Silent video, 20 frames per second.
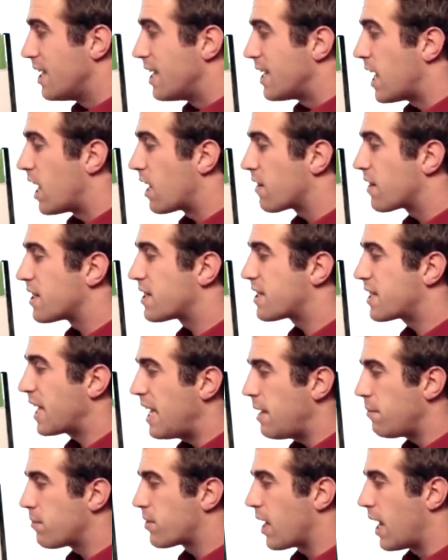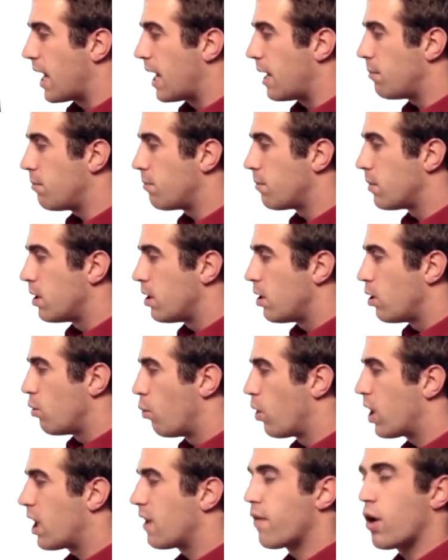Now at the same time,
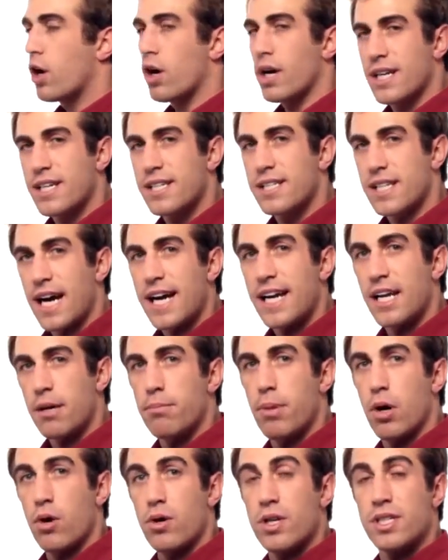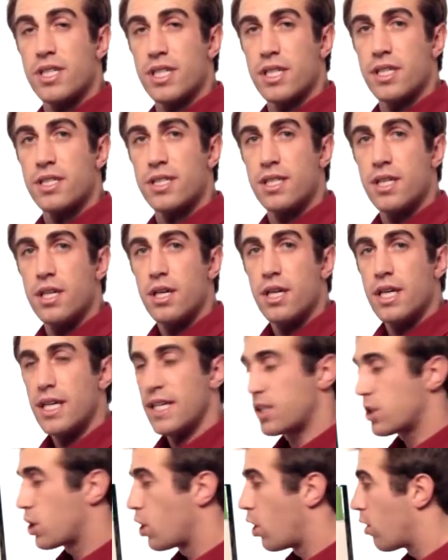one of our exciting bonuses
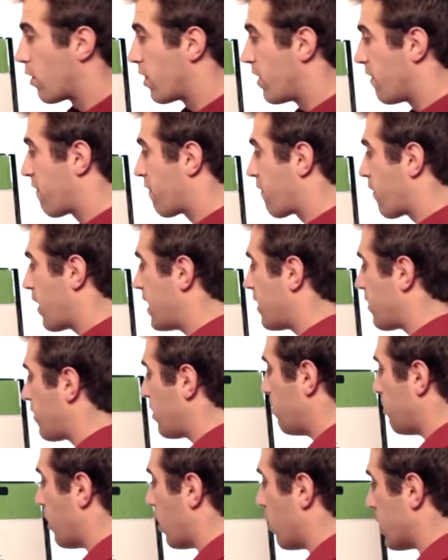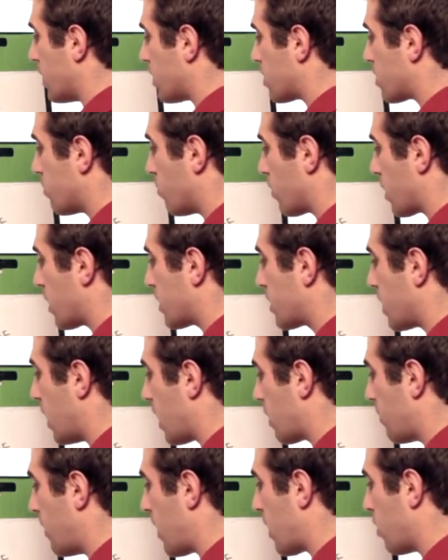is called the Frenzy Bonus, and we're going to
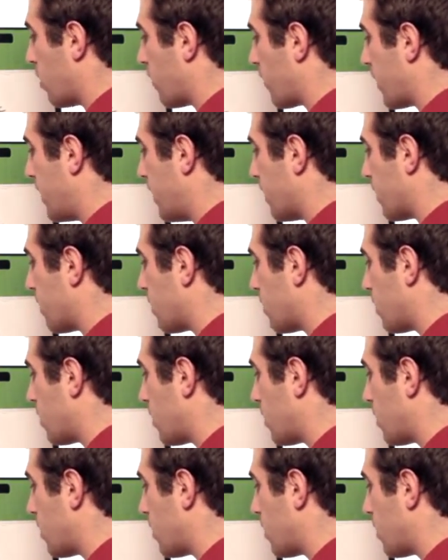talk about it over here,